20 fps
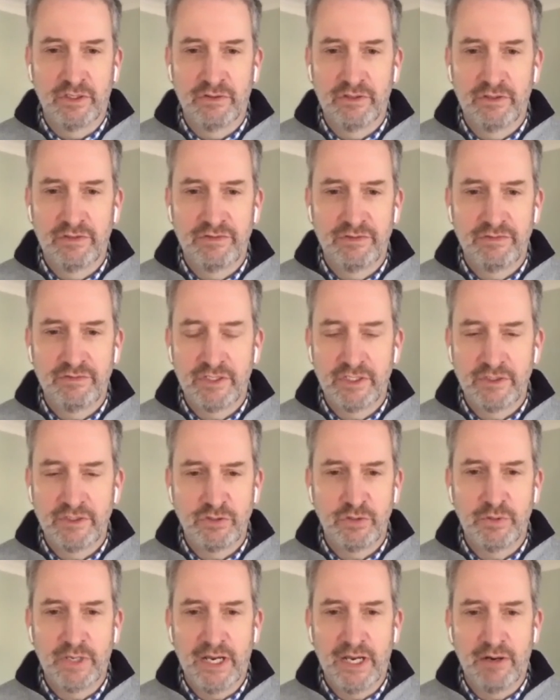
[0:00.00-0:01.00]
This isn't a
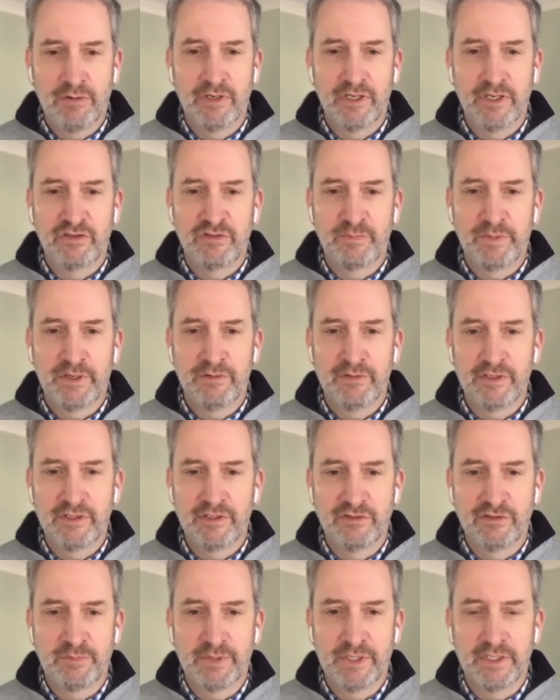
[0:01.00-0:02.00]
2-hour
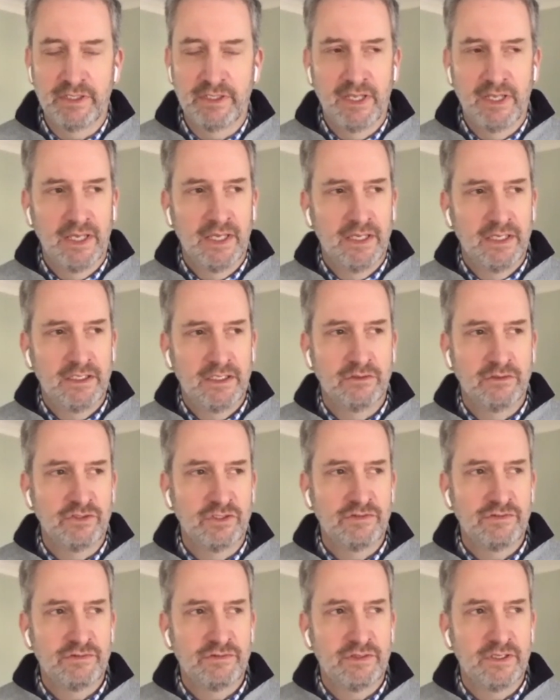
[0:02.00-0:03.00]
experience, but,
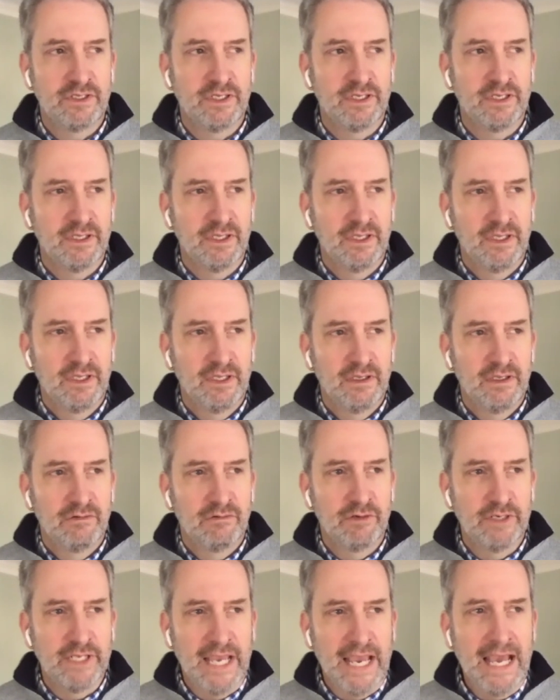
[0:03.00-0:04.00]
just the
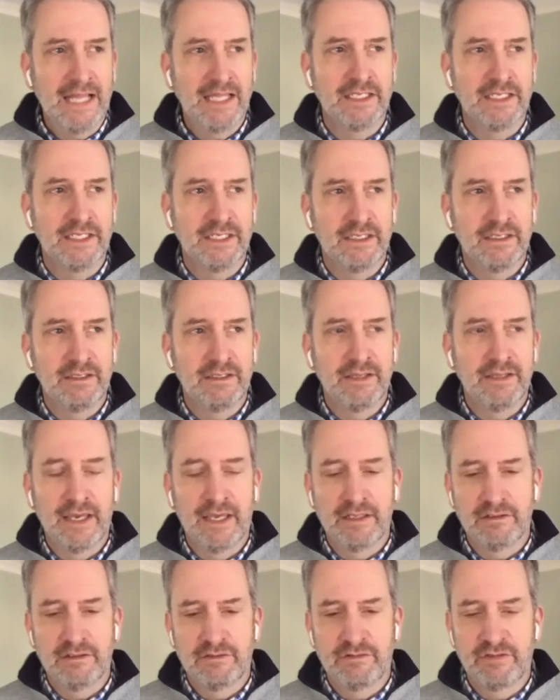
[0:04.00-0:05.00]
reality that
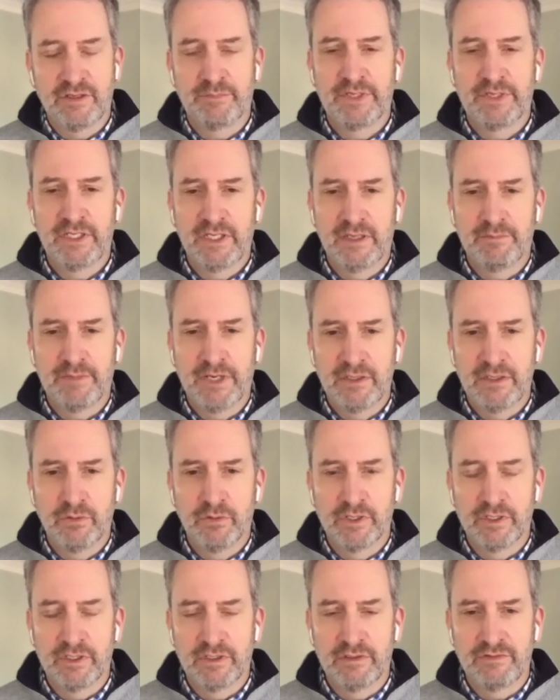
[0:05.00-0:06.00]
somebody at my
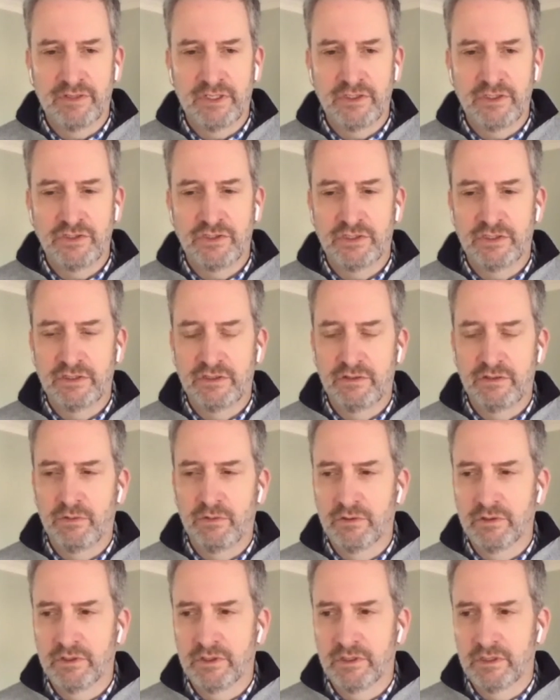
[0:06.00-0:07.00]
organization
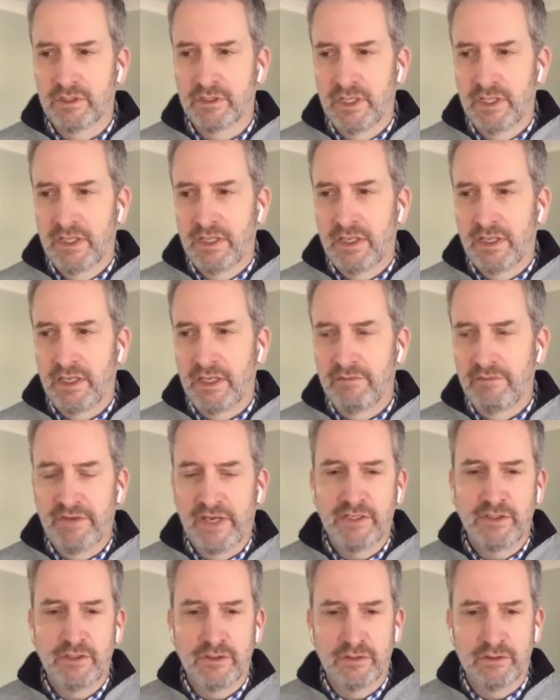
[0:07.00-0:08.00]
or a
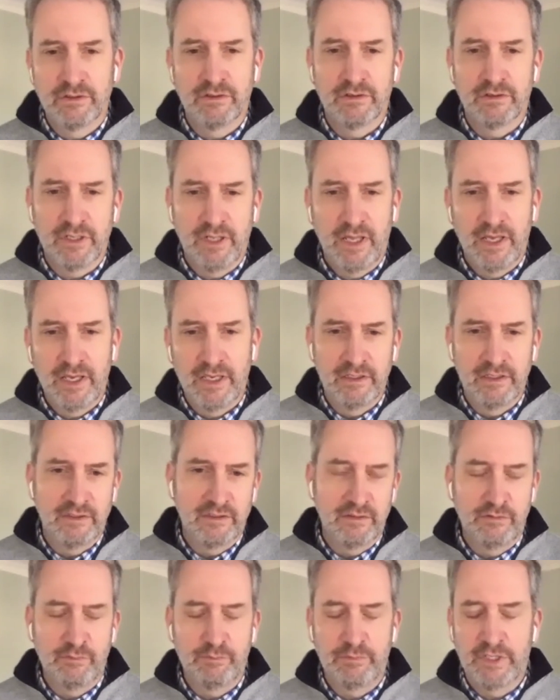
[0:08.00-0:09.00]
vendor or client,
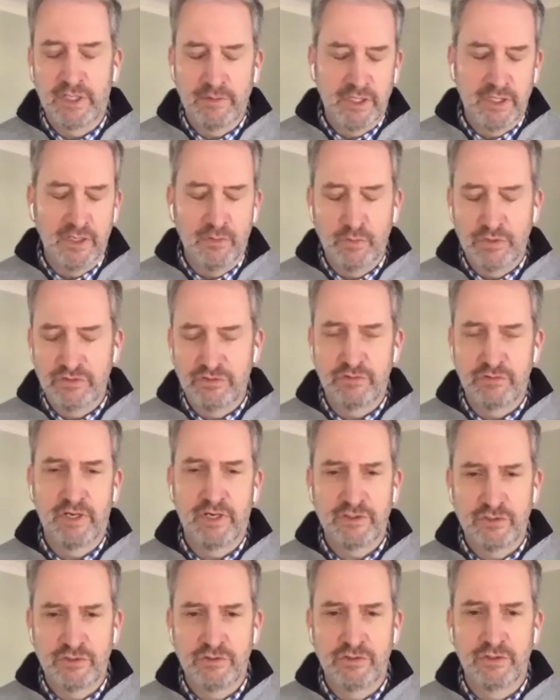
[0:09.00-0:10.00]
depending on which
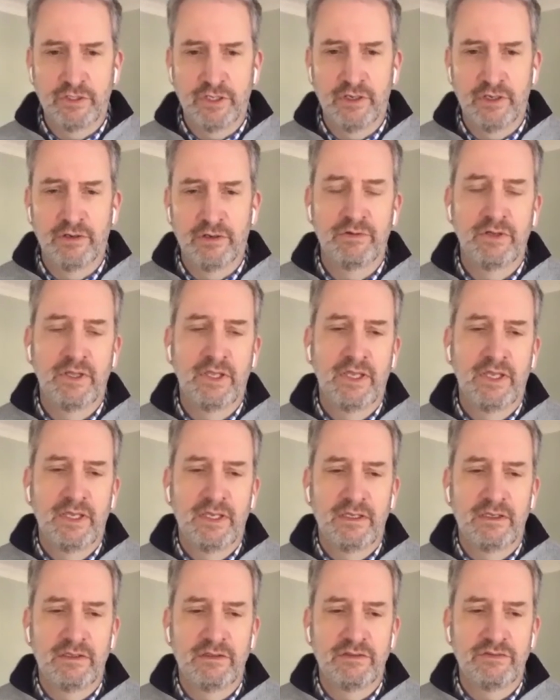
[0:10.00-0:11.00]
direction you go,
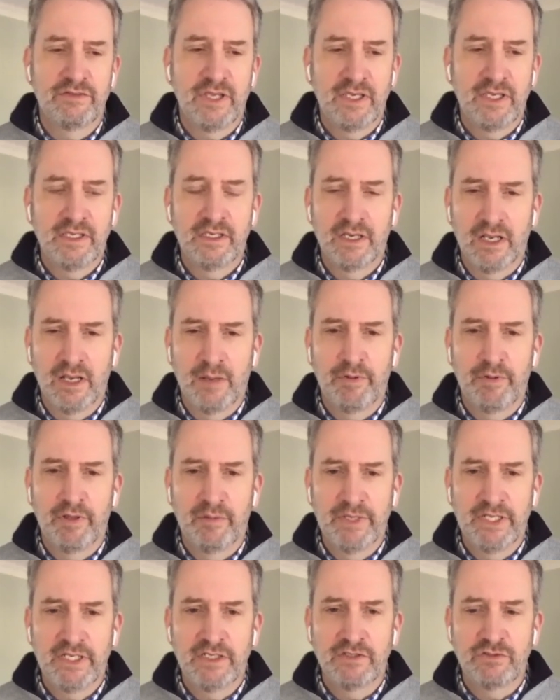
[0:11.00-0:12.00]
is taking a couple of
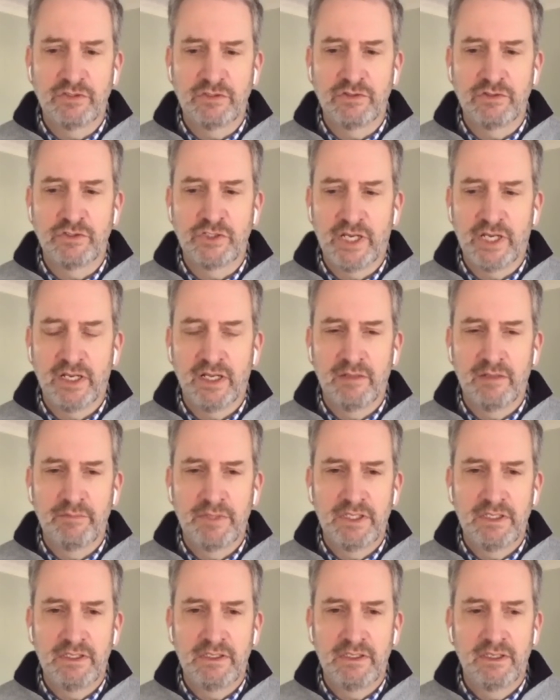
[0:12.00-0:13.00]
minutes just to check on
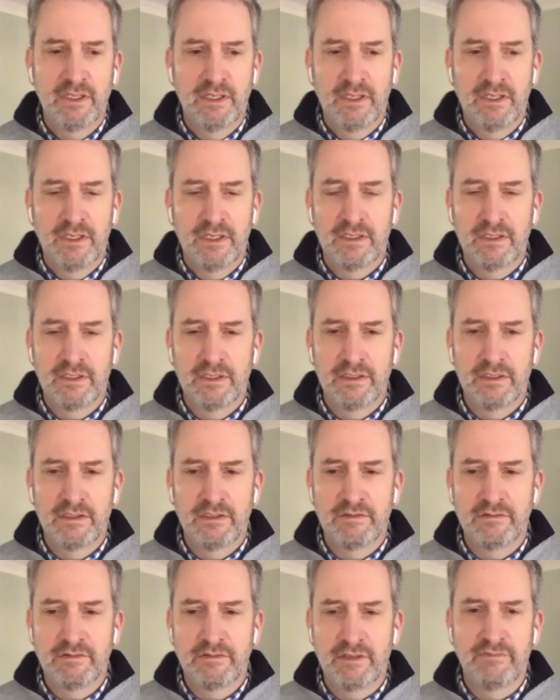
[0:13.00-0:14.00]
me
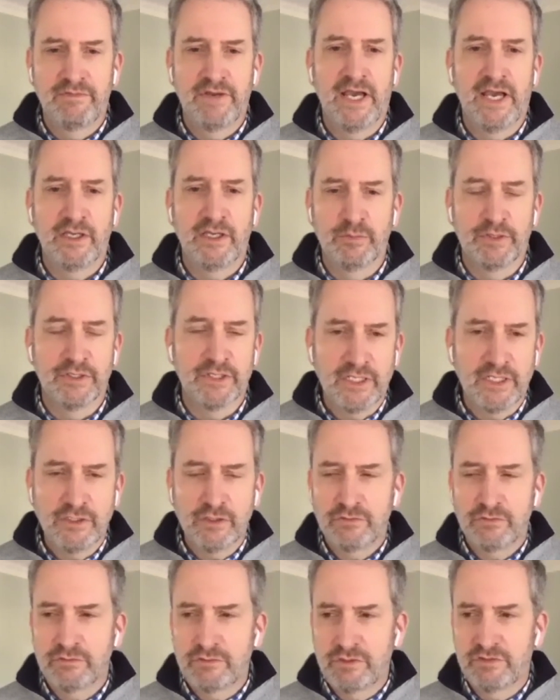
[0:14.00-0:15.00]
is invaluable. And I
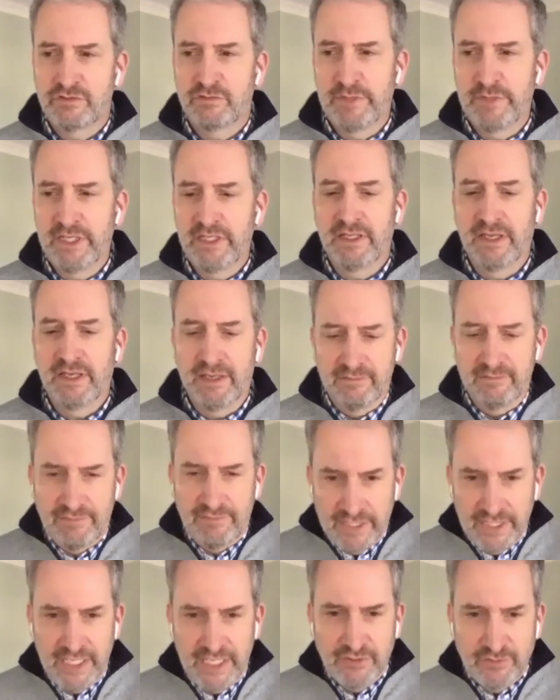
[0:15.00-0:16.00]
don't just mean that
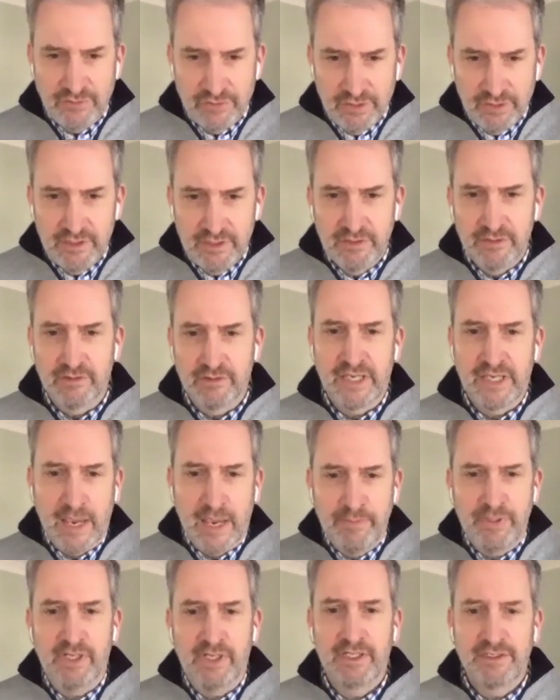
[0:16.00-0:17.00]
financially or
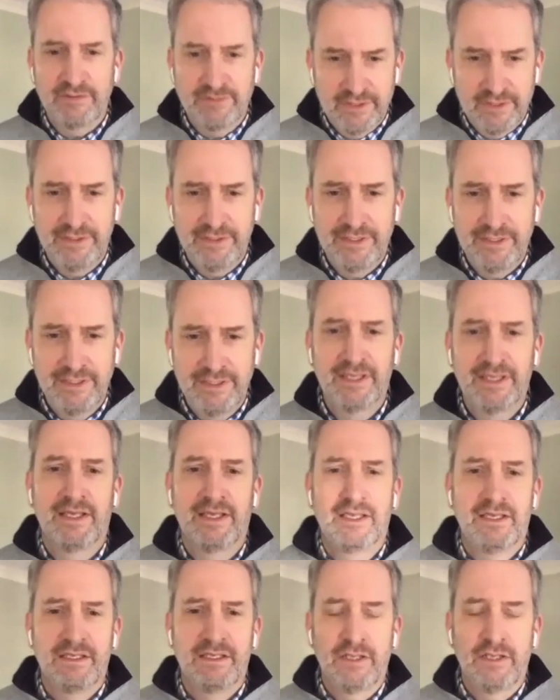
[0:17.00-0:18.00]
capitalistically.
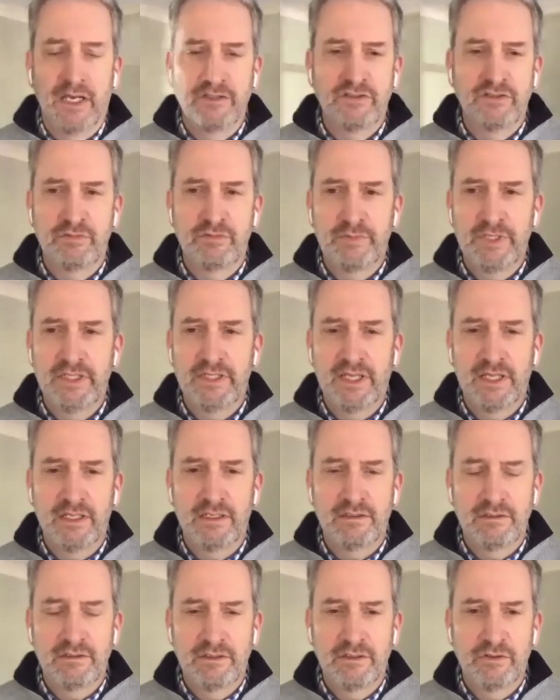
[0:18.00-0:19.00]
I just mean that,
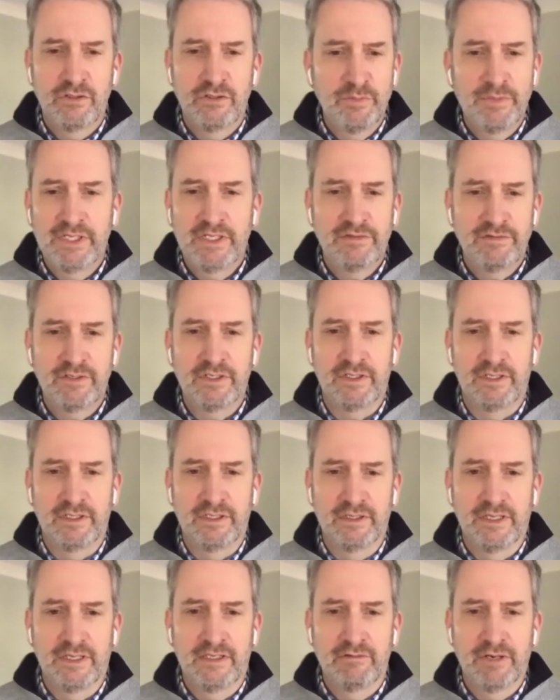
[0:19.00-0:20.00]
humanistically,
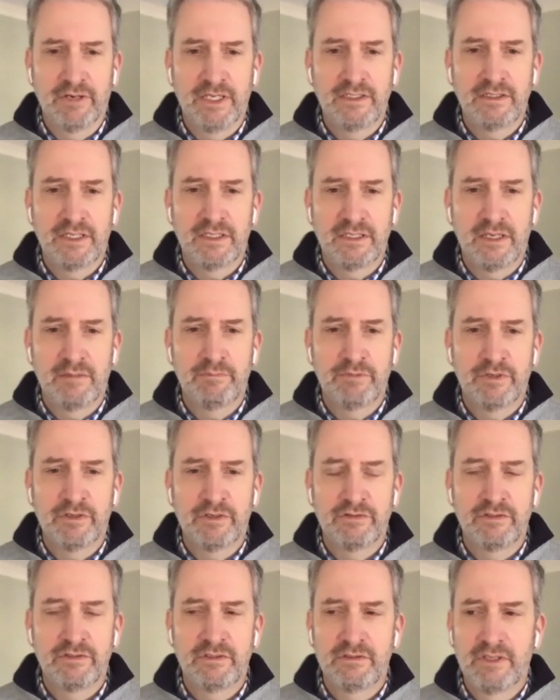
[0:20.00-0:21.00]
that
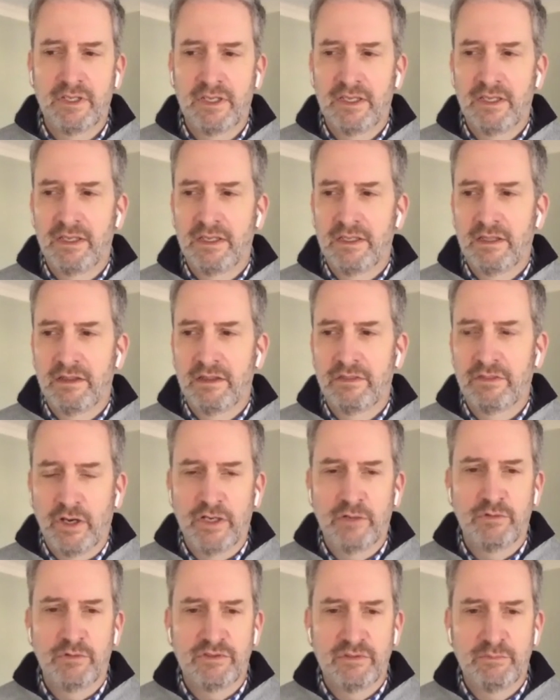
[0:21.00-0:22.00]
person thought it
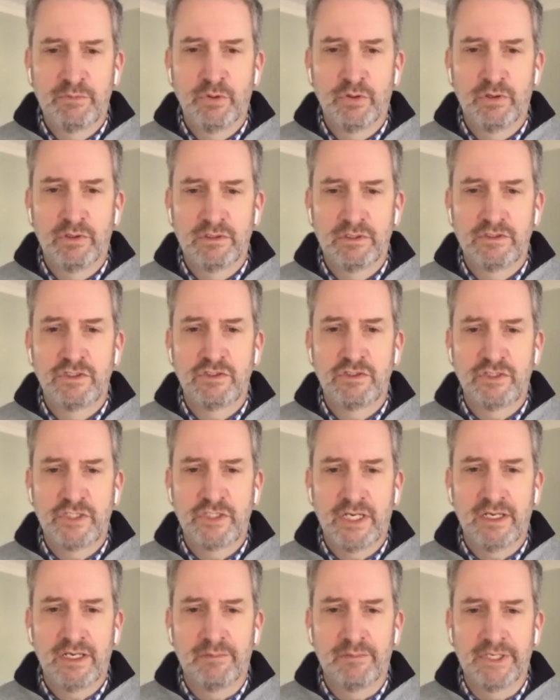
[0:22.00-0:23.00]
was important to just check
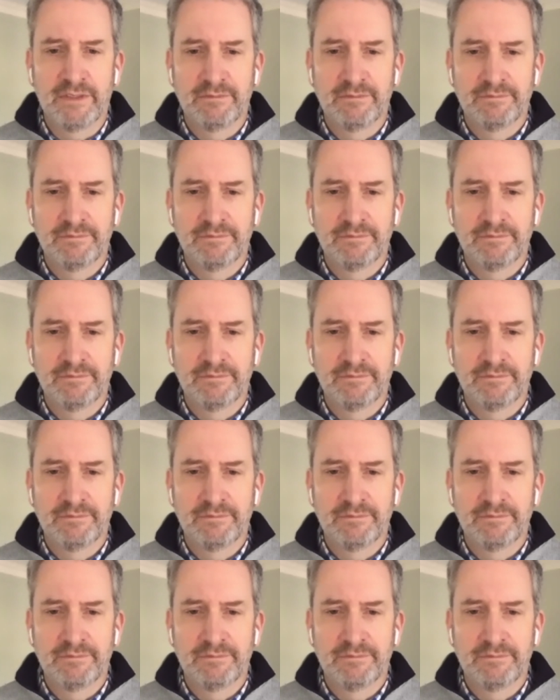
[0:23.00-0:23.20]
on me.